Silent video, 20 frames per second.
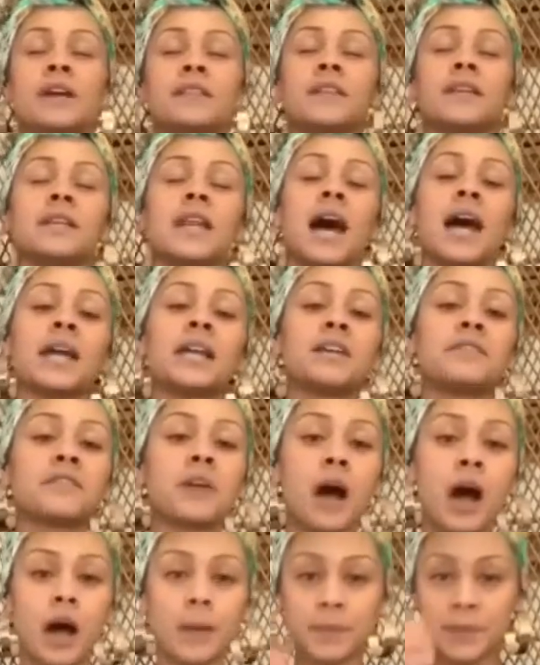the Nine
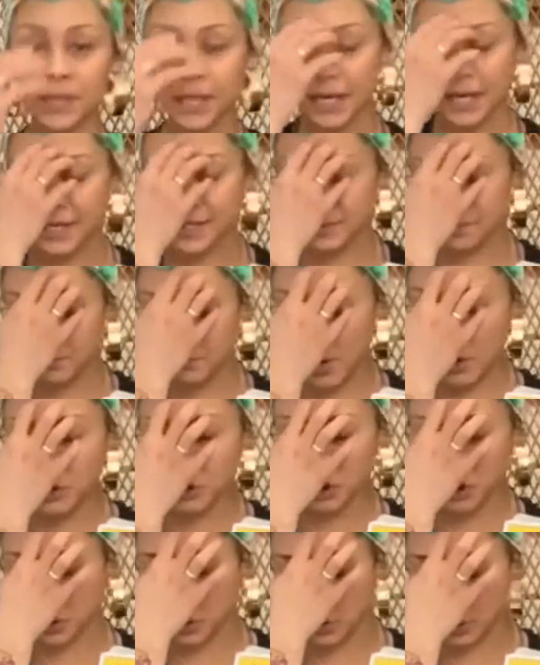of Cups, and it's
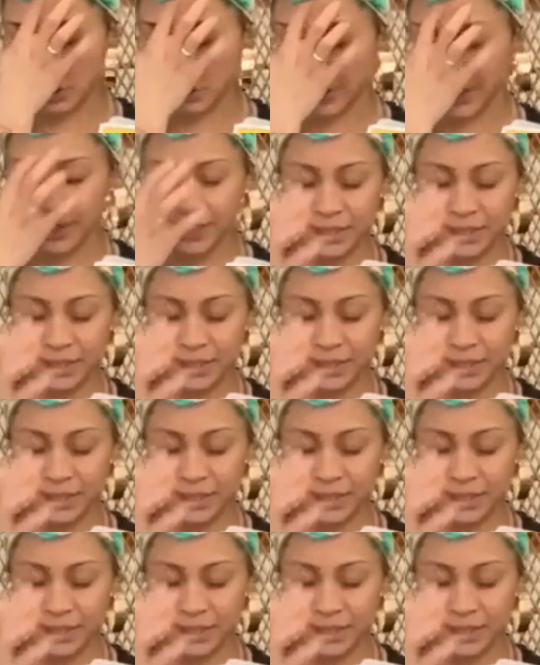emotional.